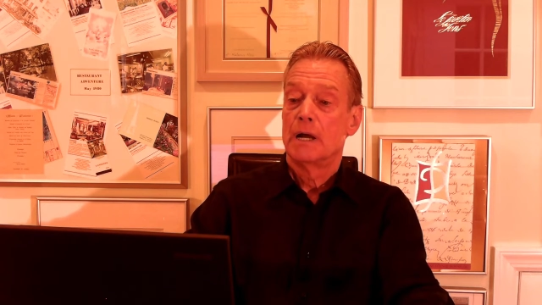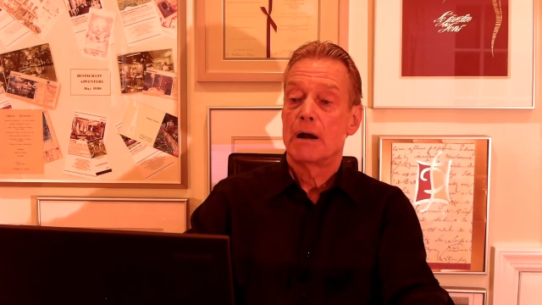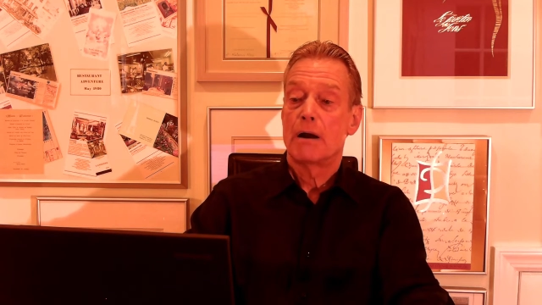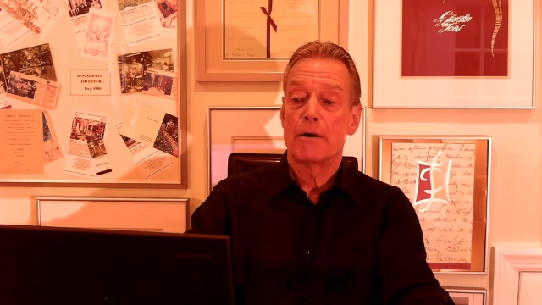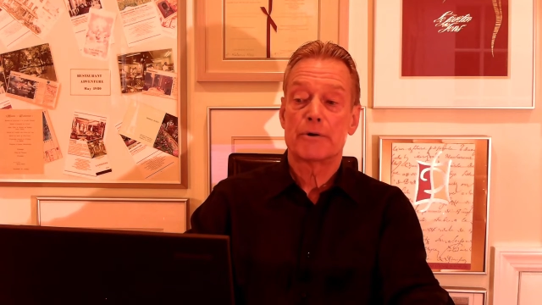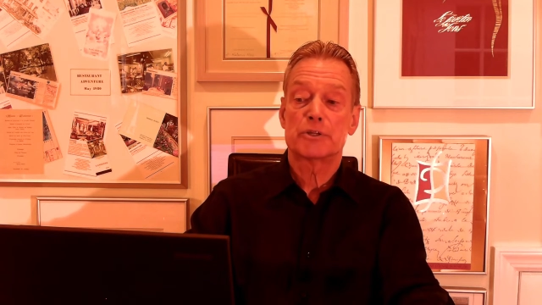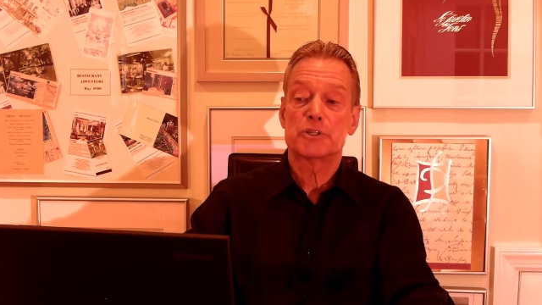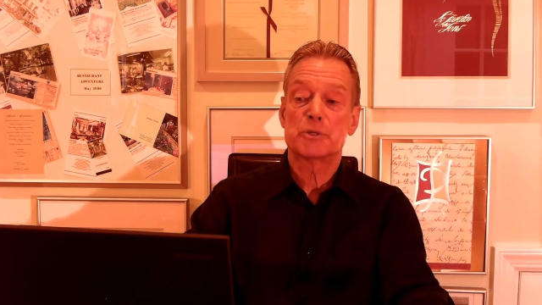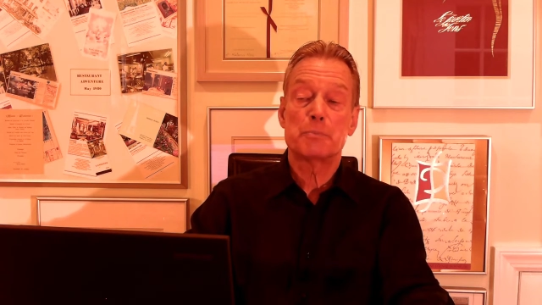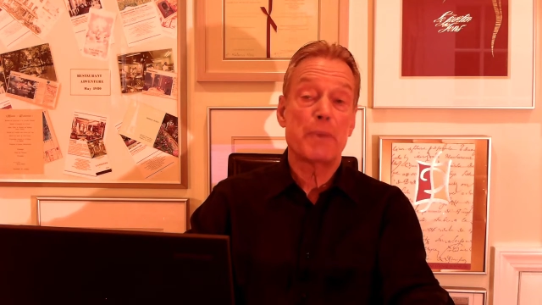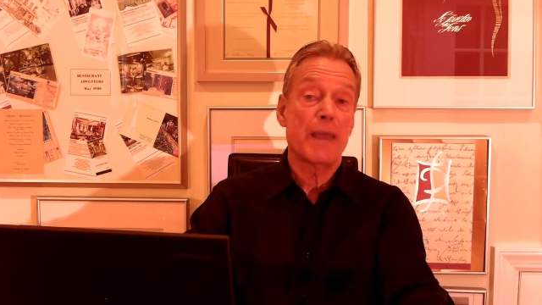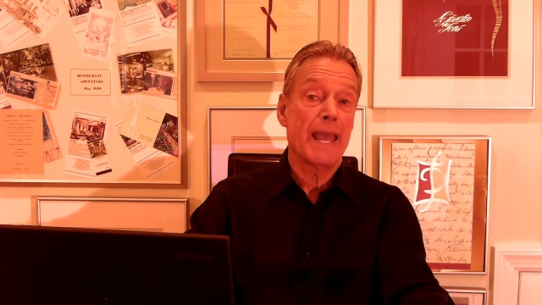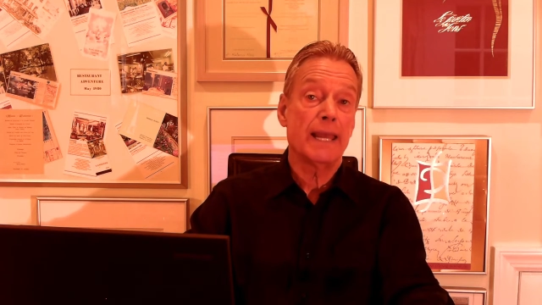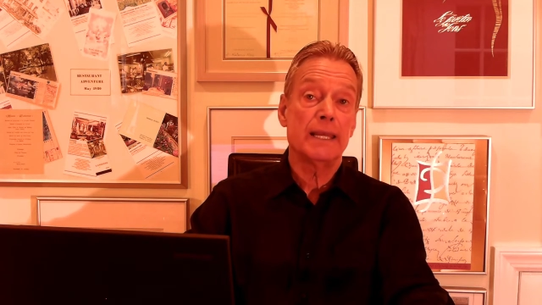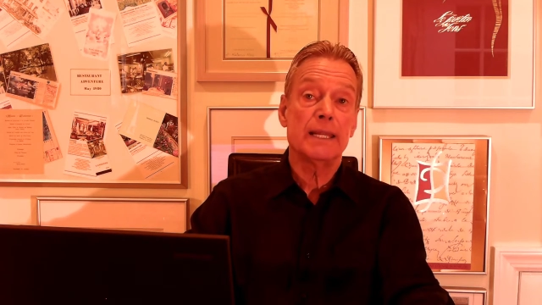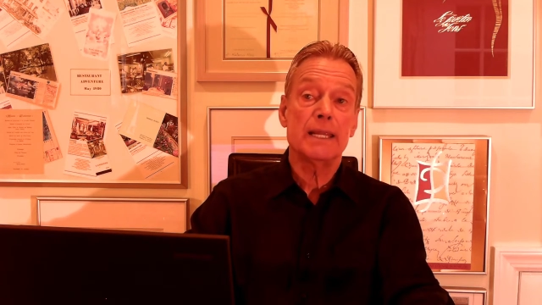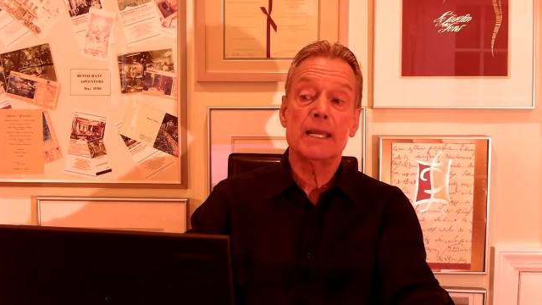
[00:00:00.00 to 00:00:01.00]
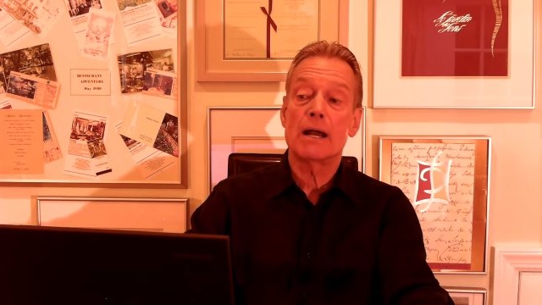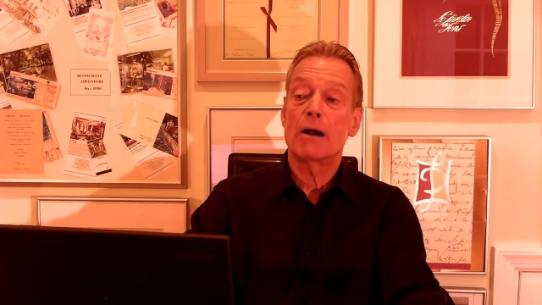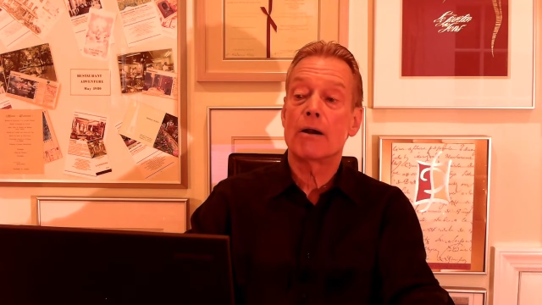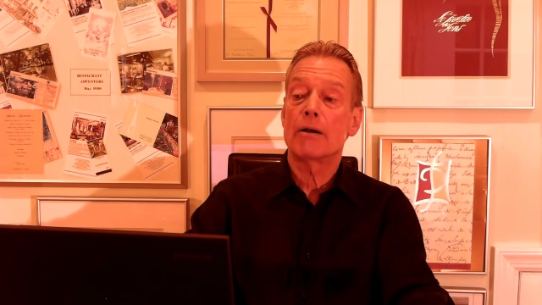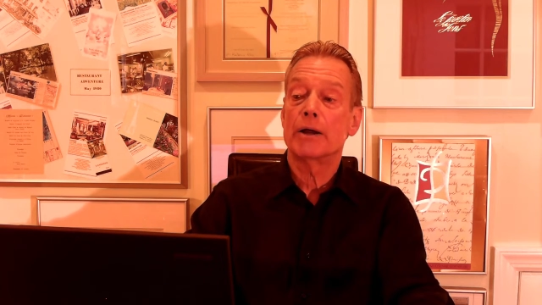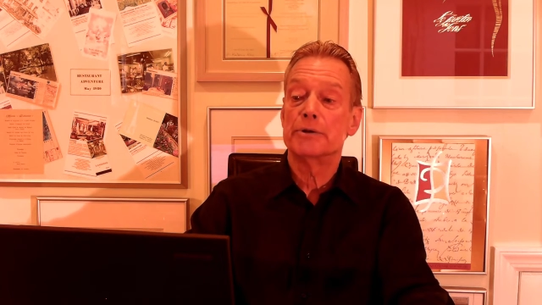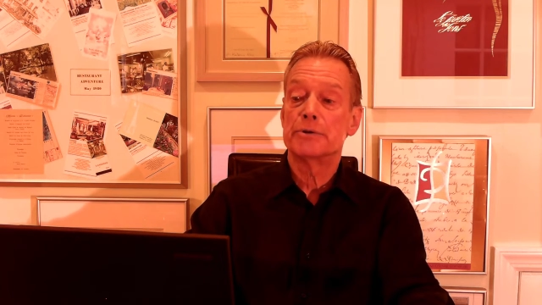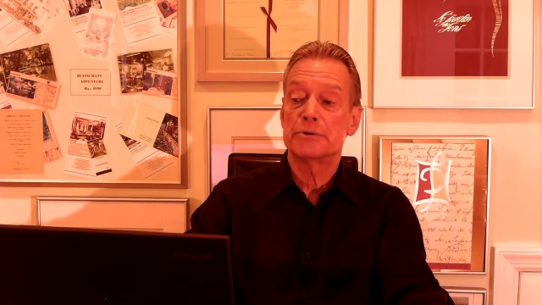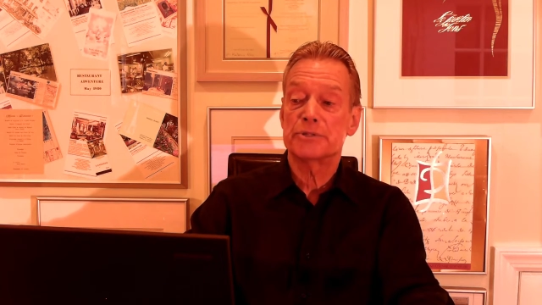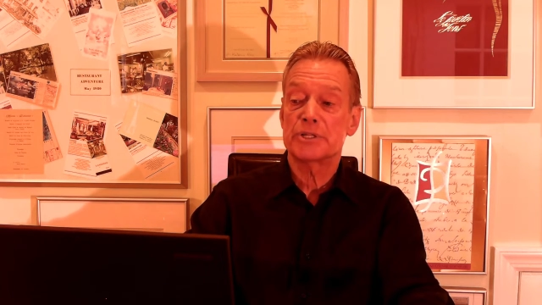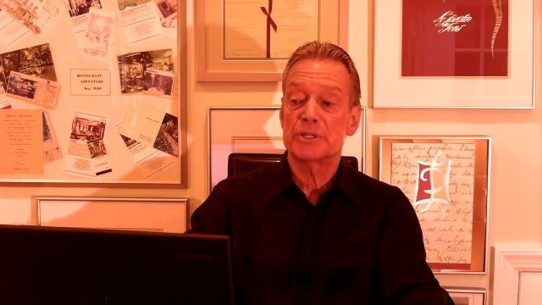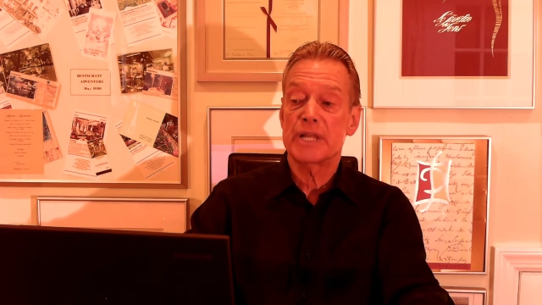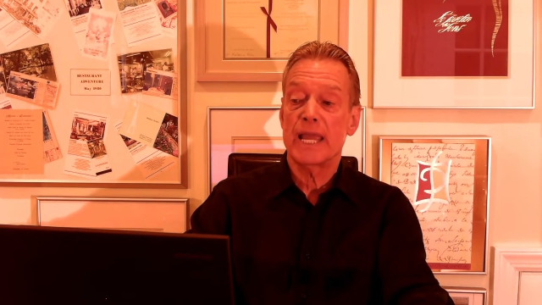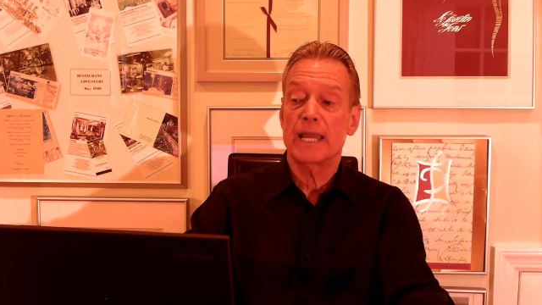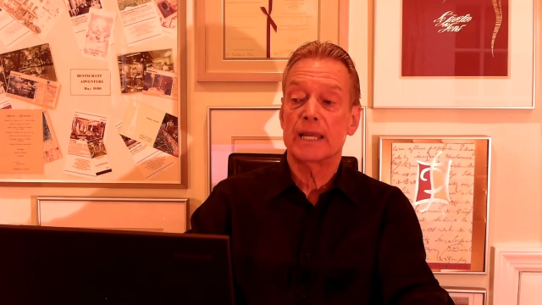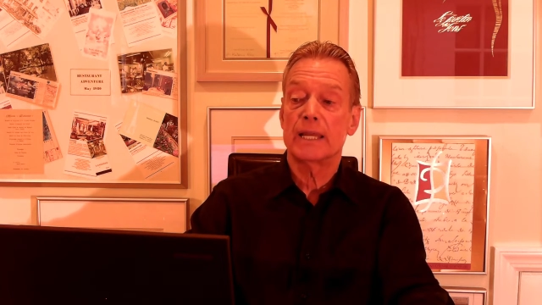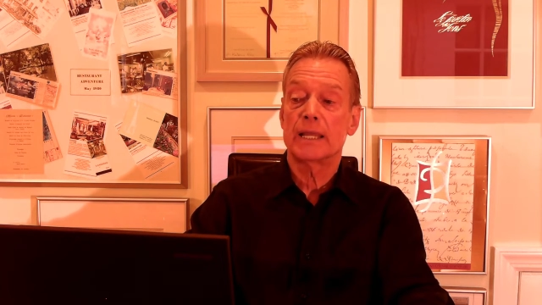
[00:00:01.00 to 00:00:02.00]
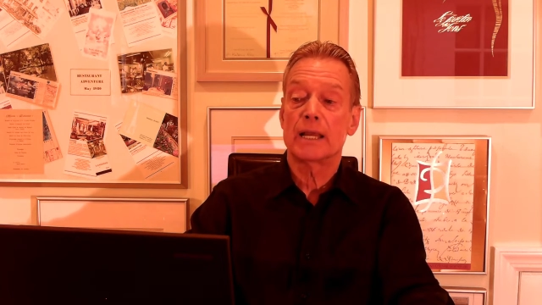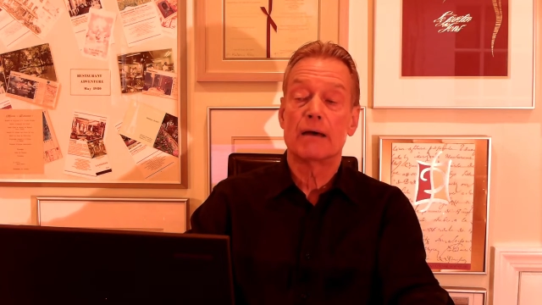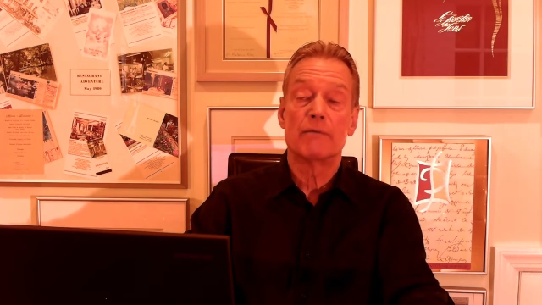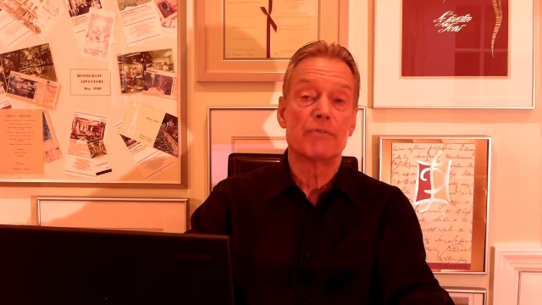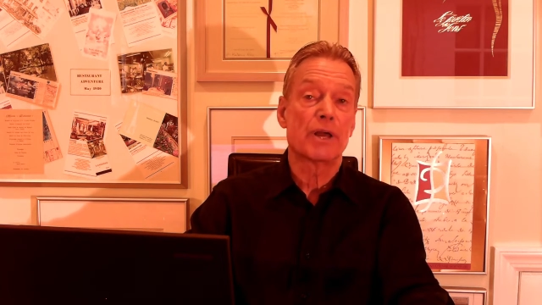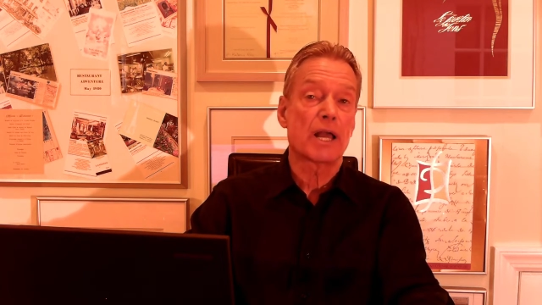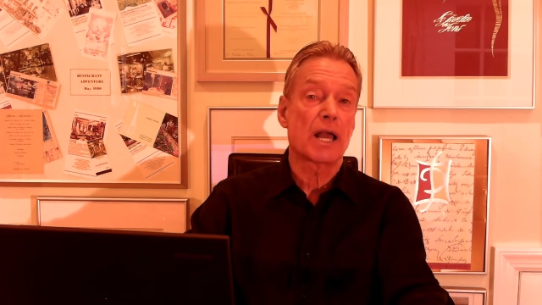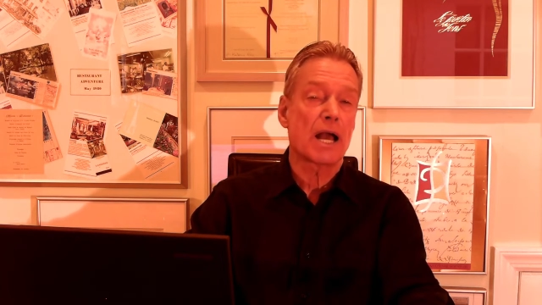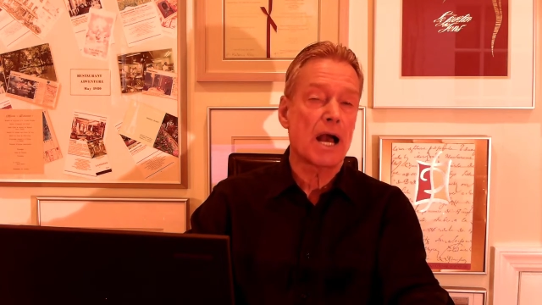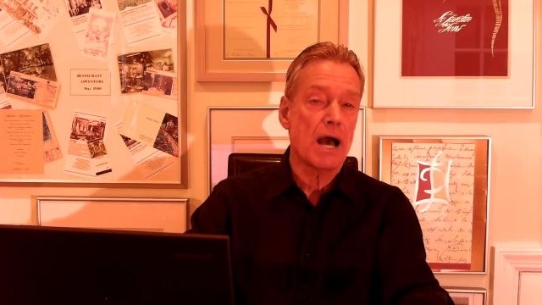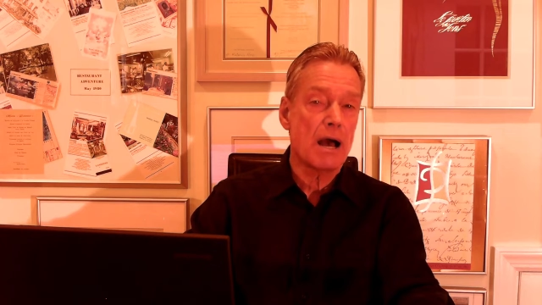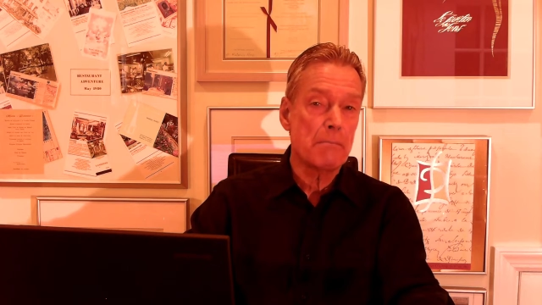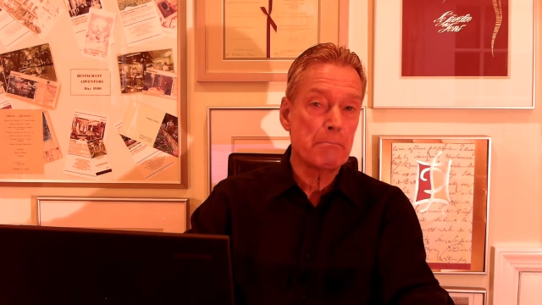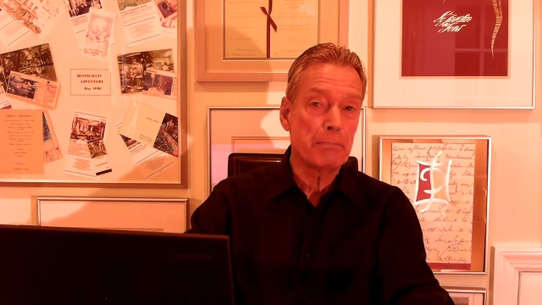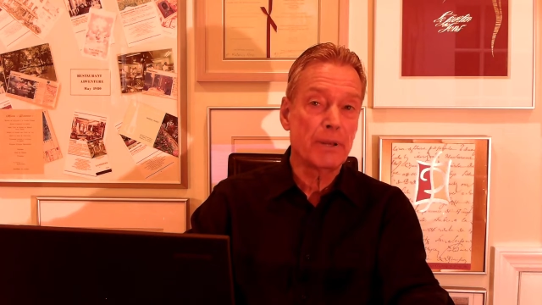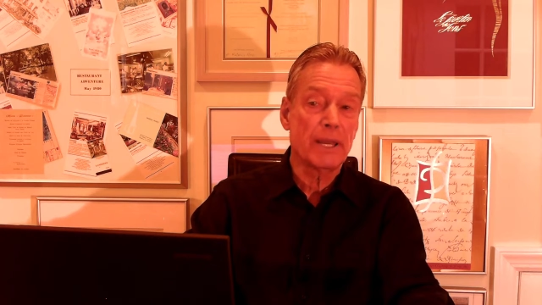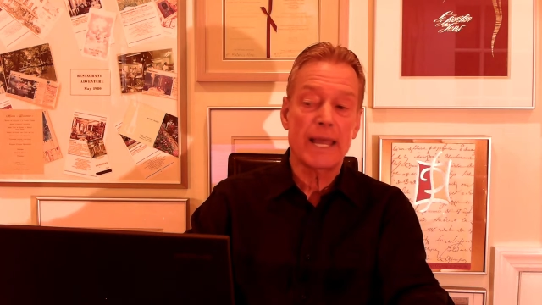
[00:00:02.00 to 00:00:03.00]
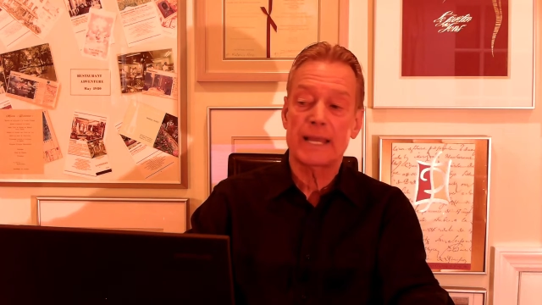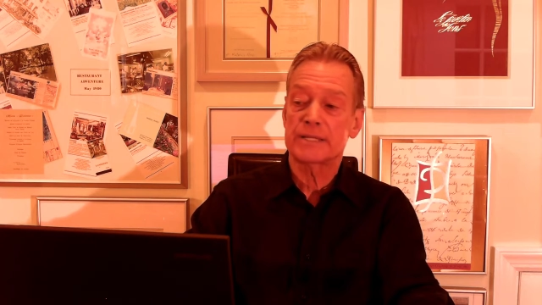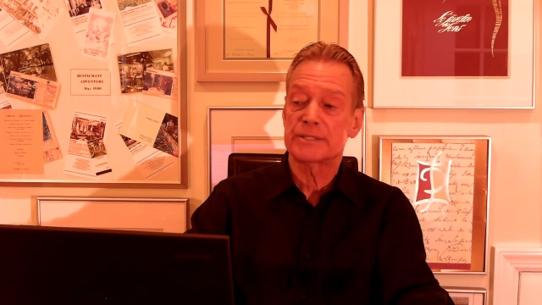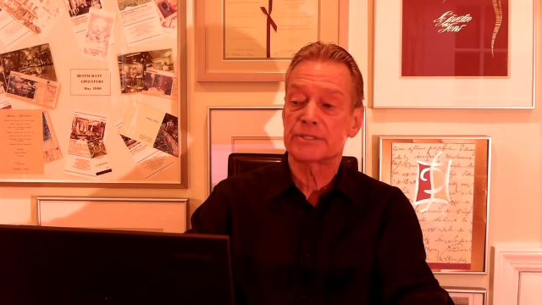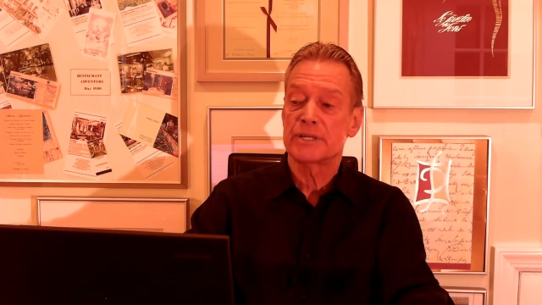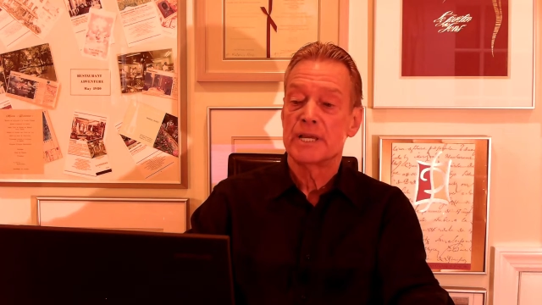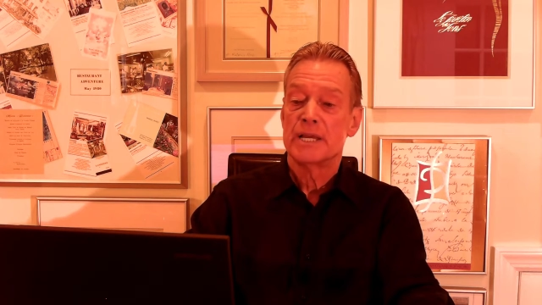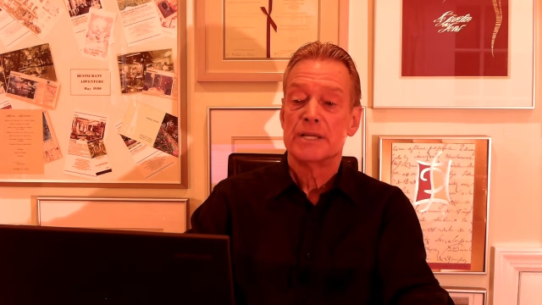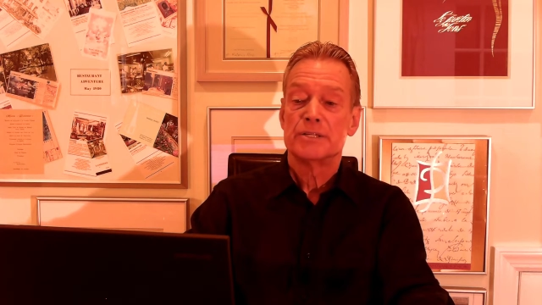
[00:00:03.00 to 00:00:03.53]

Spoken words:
are expanding our understanding of the complex